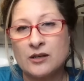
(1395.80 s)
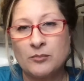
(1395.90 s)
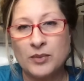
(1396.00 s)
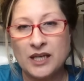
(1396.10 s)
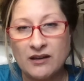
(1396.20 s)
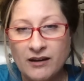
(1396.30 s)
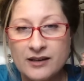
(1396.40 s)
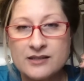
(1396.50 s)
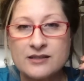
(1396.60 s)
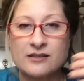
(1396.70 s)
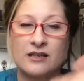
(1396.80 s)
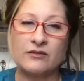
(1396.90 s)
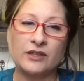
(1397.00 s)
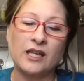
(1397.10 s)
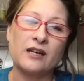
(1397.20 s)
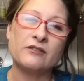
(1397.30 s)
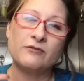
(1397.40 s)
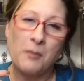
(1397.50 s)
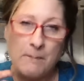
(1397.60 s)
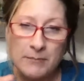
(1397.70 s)
because of a lot of
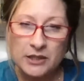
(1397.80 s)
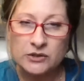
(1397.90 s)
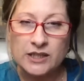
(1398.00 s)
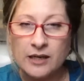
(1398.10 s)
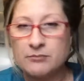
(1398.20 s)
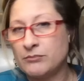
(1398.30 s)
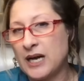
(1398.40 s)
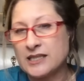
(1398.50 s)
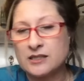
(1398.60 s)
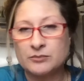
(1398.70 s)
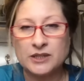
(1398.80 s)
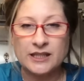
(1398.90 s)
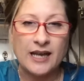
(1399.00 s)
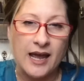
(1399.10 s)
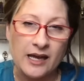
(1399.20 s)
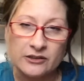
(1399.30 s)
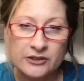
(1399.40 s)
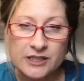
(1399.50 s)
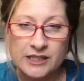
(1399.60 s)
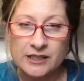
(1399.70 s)
buildup, possibly an
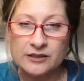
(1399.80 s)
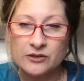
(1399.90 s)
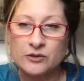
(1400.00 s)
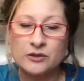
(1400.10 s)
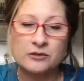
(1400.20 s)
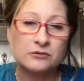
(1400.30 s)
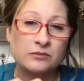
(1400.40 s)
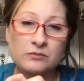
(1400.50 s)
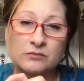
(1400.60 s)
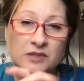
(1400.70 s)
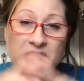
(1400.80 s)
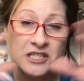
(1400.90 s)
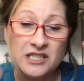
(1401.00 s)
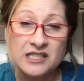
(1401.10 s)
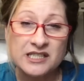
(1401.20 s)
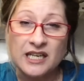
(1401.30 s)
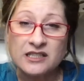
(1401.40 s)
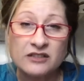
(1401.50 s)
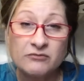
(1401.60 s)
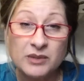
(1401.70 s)
allergy or just
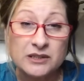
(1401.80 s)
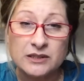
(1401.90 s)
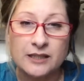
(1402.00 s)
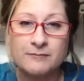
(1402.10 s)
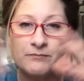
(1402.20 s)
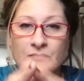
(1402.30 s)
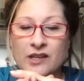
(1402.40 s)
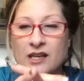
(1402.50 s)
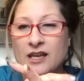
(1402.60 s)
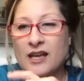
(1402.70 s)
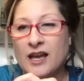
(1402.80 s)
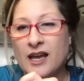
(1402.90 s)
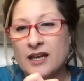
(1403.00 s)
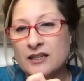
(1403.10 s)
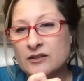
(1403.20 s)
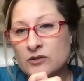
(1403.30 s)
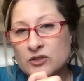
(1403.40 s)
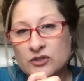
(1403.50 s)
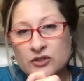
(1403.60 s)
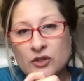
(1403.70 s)
excessive buildup. And
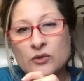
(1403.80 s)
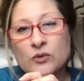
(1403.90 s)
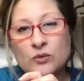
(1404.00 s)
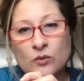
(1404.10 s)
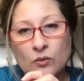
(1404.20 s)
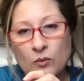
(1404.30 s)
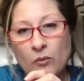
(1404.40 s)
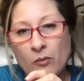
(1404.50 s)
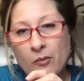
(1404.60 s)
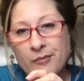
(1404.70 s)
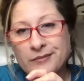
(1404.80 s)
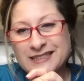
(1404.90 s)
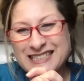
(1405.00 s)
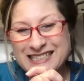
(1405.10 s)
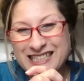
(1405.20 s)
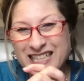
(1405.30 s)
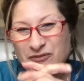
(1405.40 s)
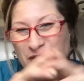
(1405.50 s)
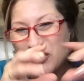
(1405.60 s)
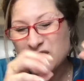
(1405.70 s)
so
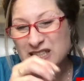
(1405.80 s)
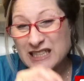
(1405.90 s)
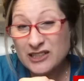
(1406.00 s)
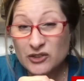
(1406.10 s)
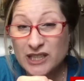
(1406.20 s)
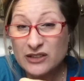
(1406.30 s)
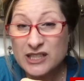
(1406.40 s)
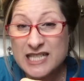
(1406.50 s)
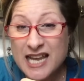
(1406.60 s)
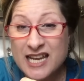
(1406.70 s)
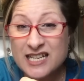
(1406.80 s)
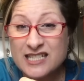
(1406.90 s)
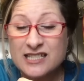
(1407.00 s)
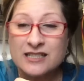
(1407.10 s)
if they're a little irritated,